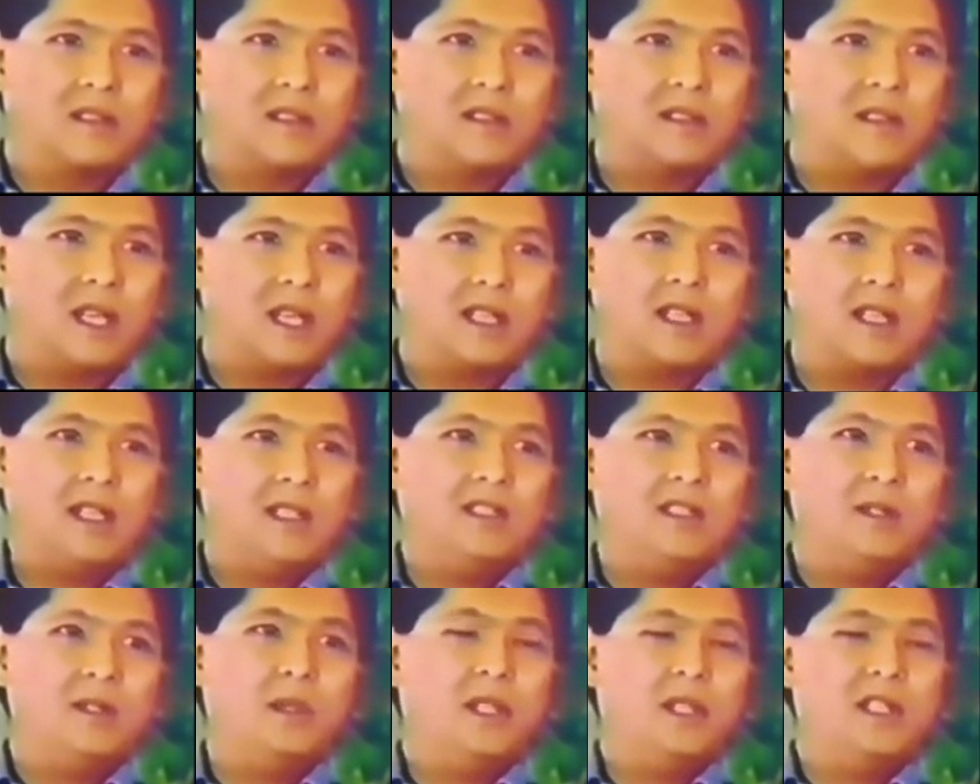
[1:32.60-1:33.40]
I
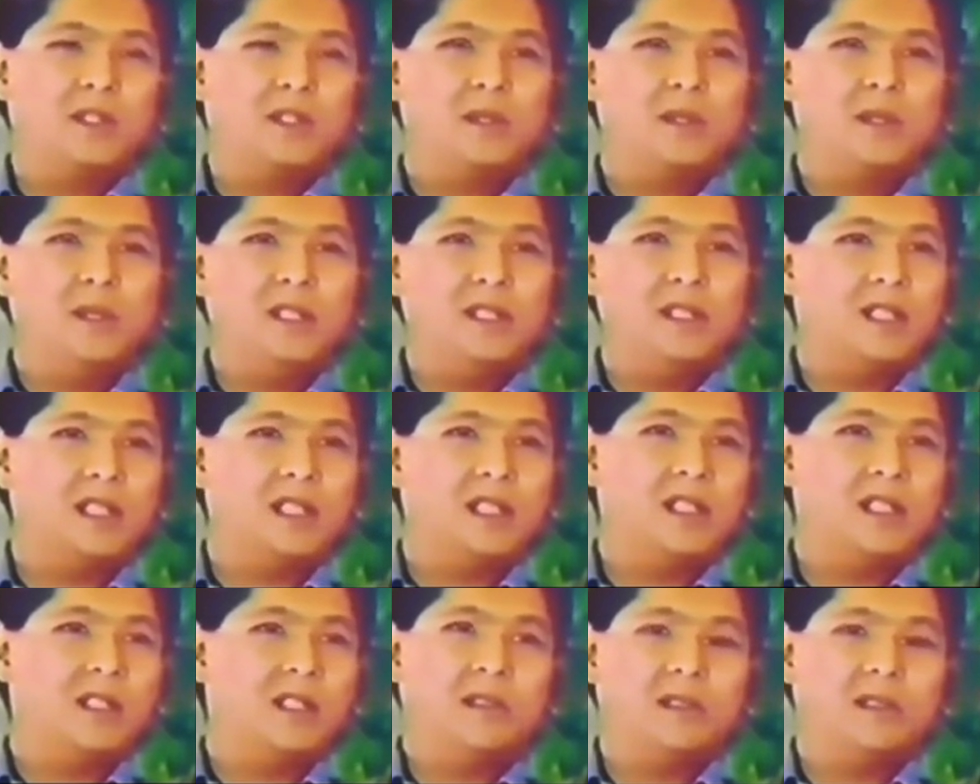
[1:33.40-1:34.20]
can't see why it should.
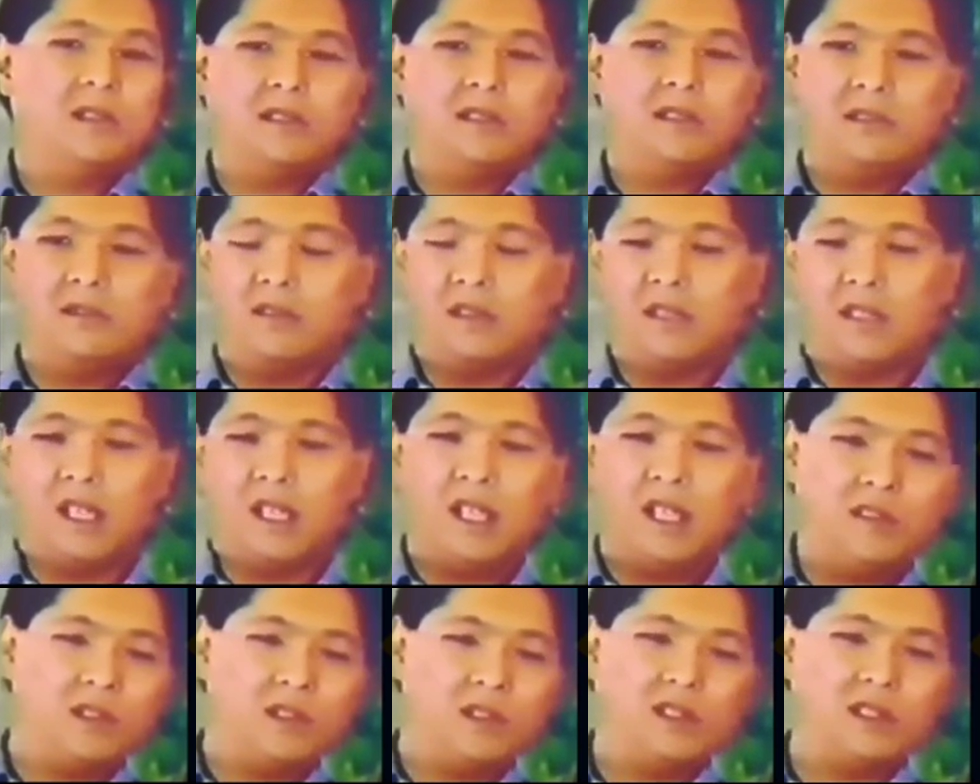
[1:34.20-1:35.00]

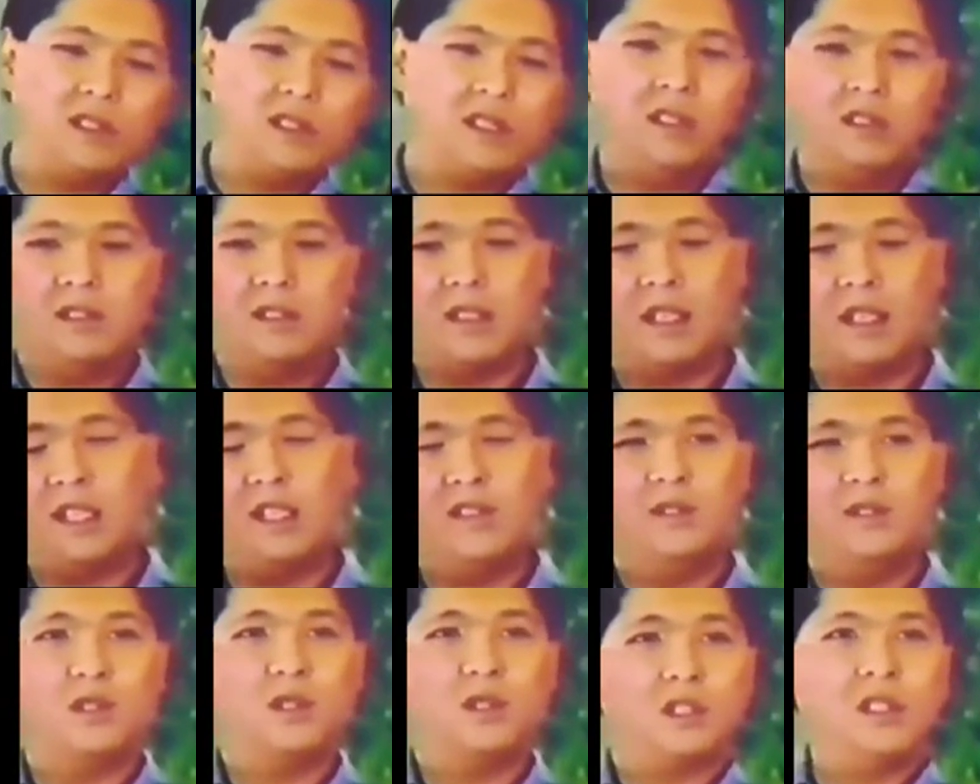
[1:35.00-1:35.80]
They haven't changed. I
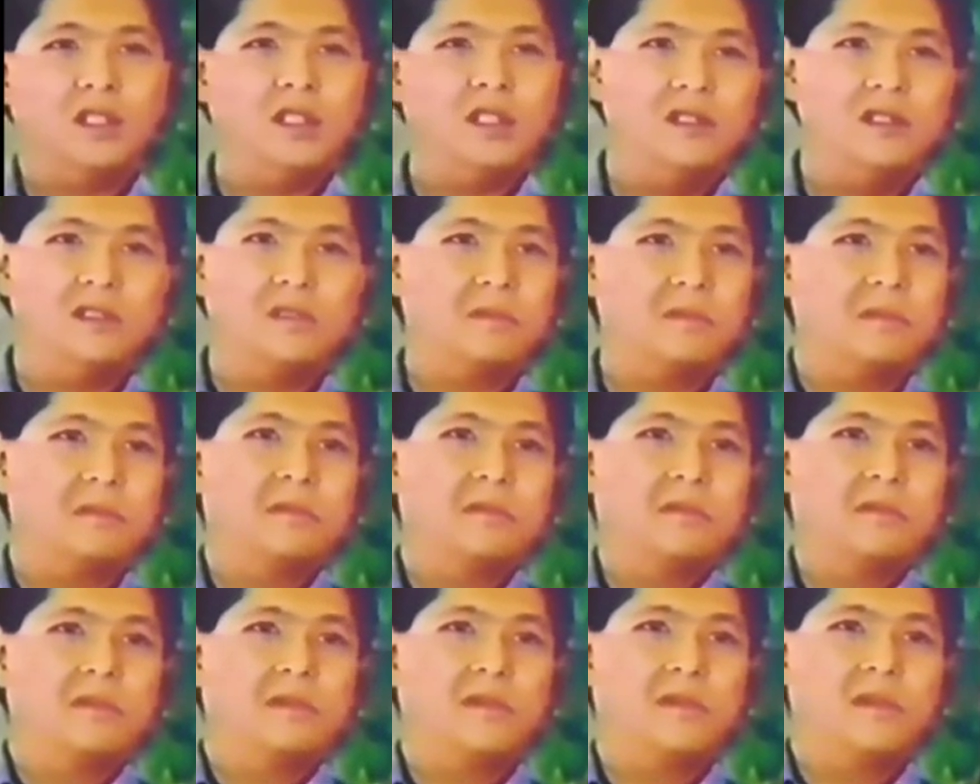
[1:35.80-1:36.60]
haven't changed.
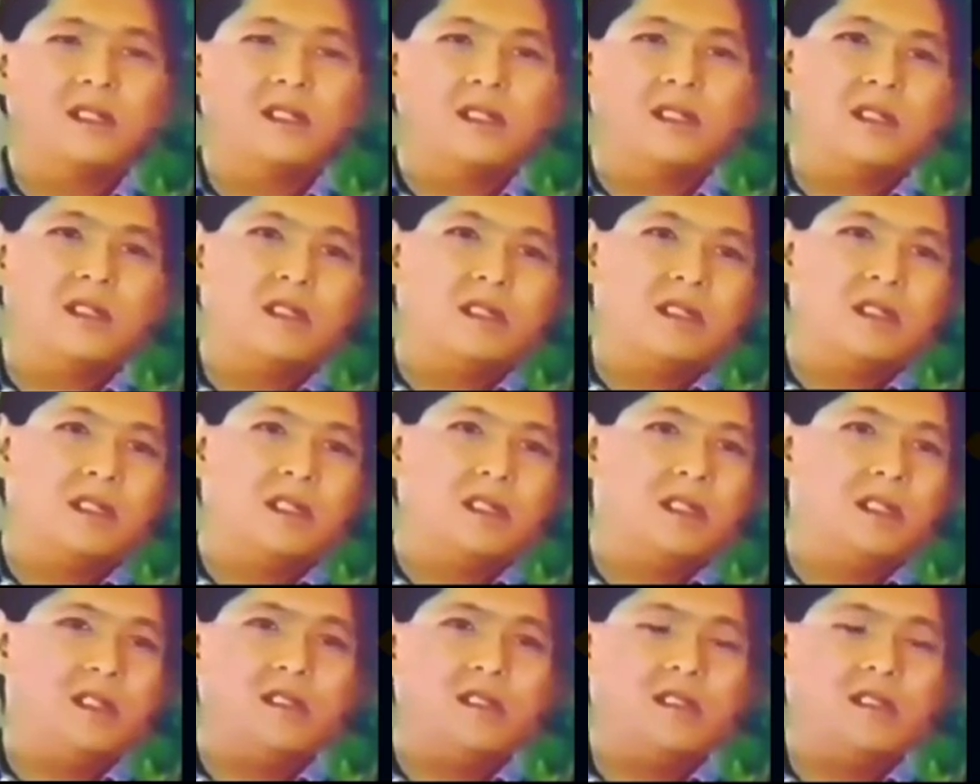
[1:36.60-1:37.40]

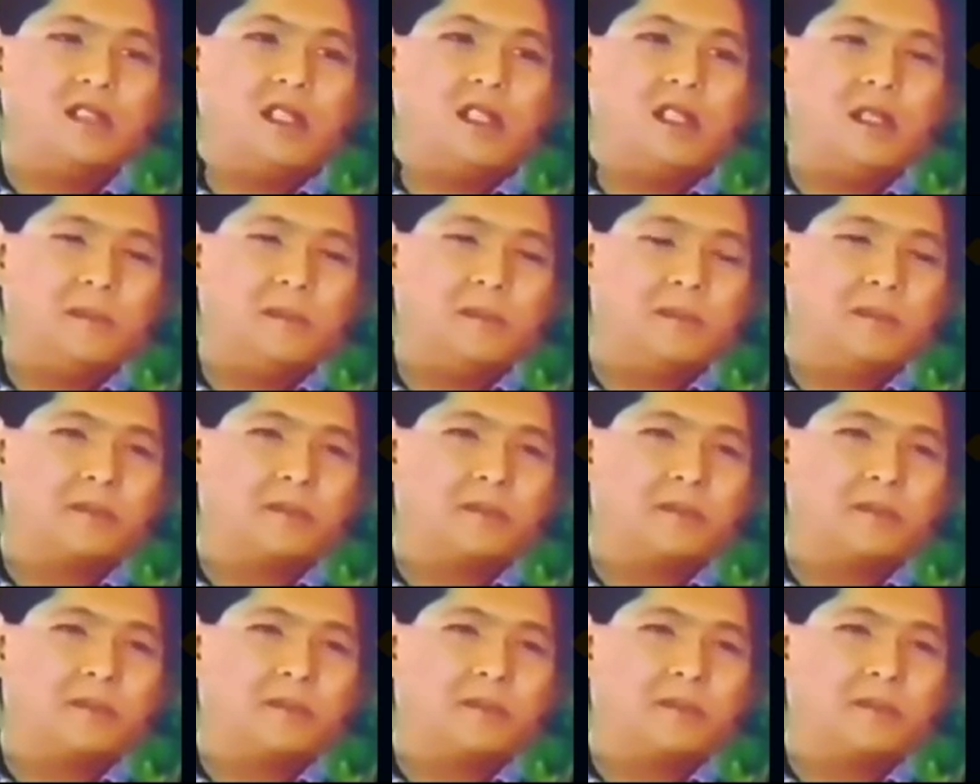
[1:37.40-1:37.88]
It's the same.